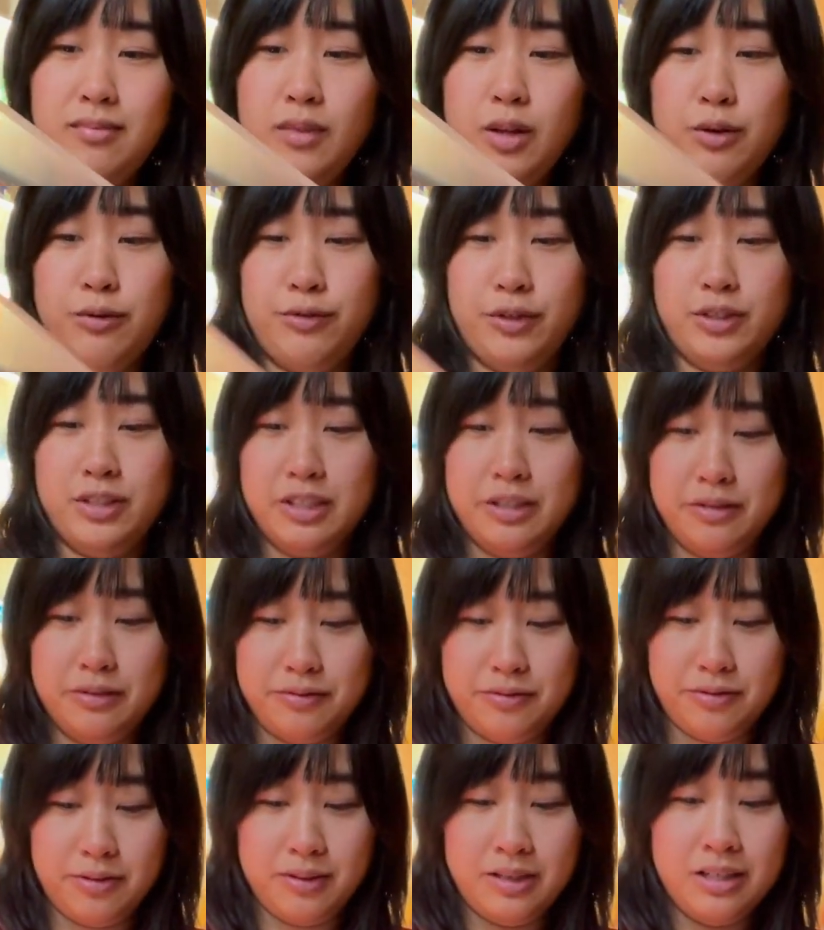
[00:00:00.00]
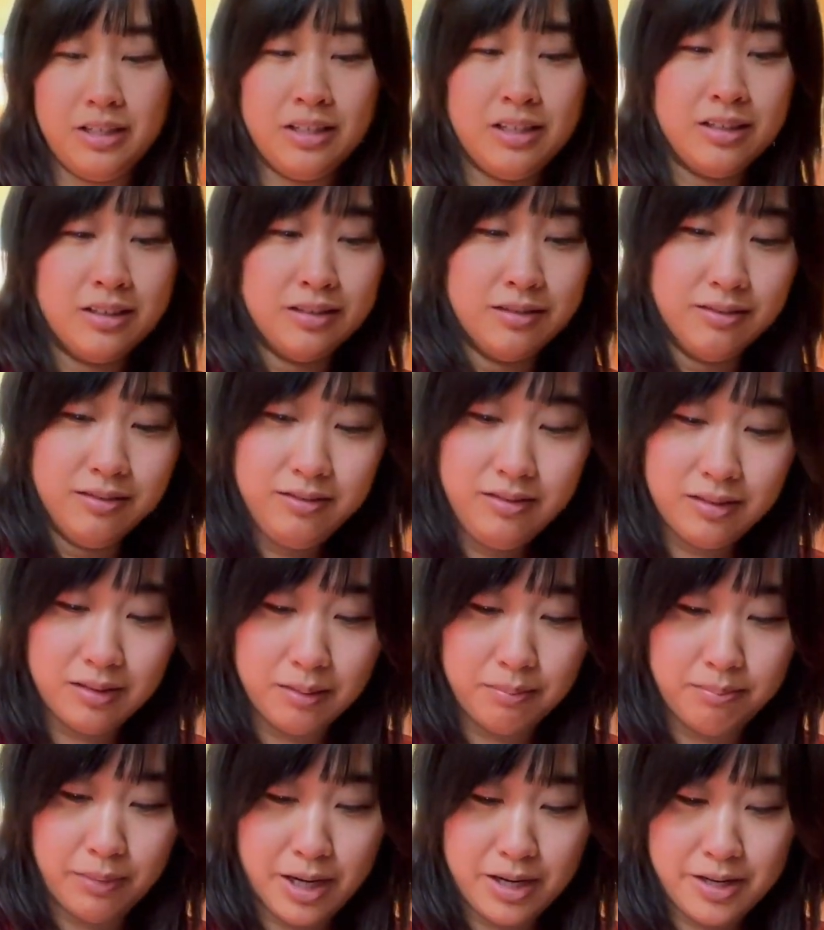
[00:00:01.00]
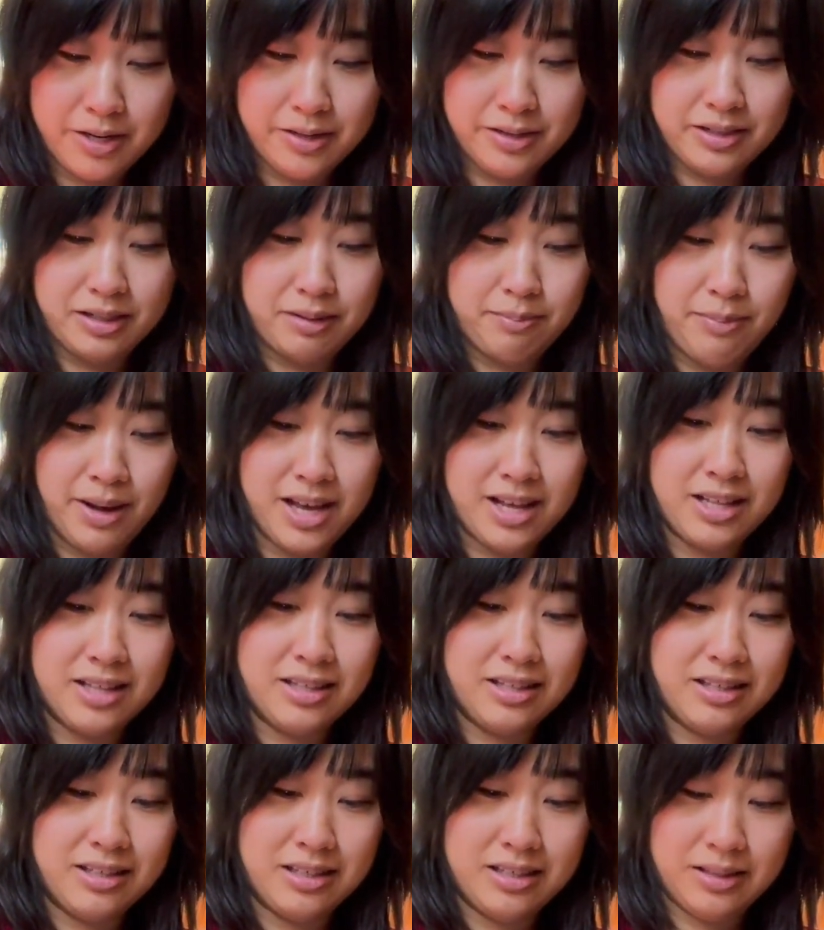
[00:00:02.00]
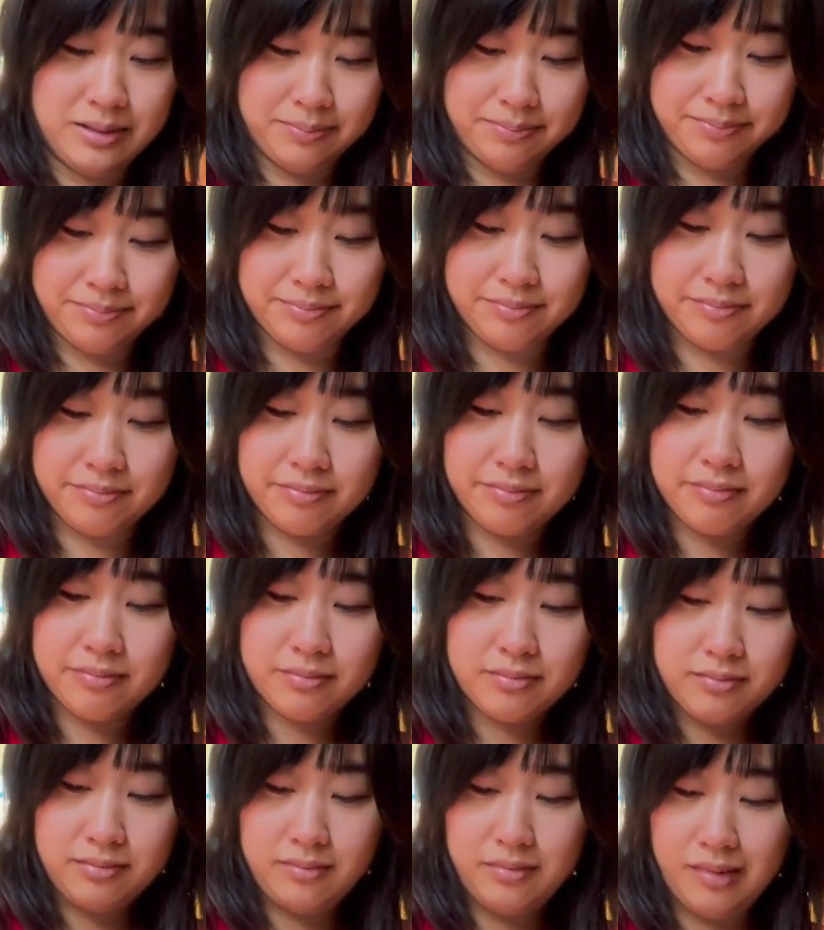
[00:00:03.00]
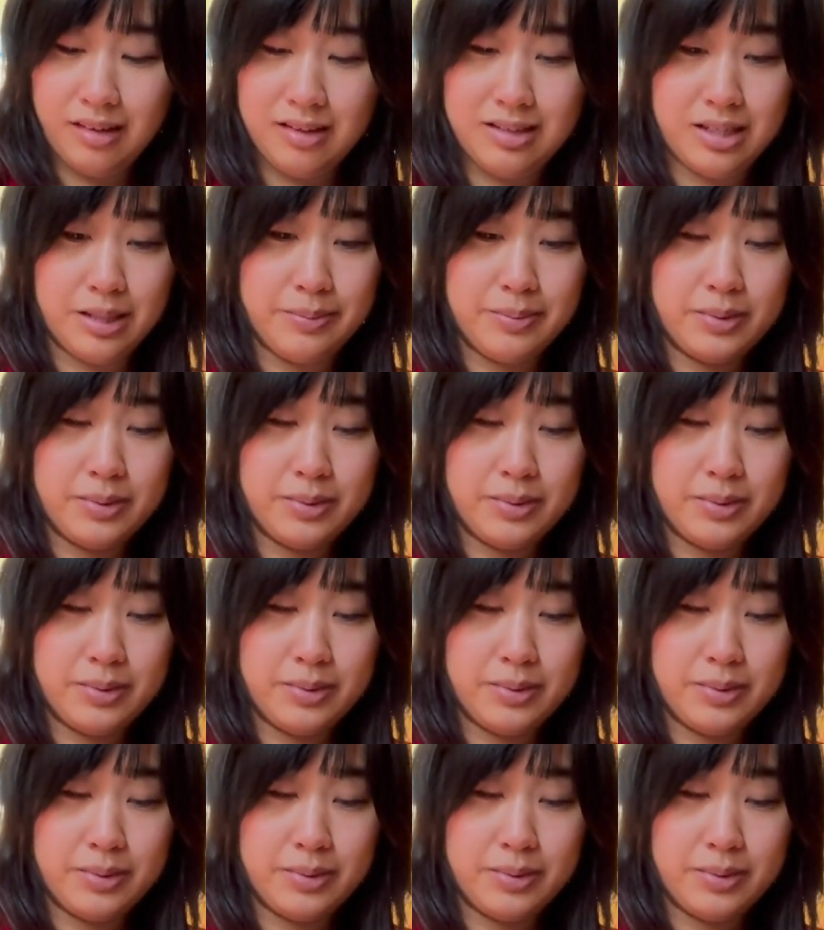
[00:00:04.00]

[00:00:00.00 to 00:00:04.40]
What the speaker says: full of markers and pens, some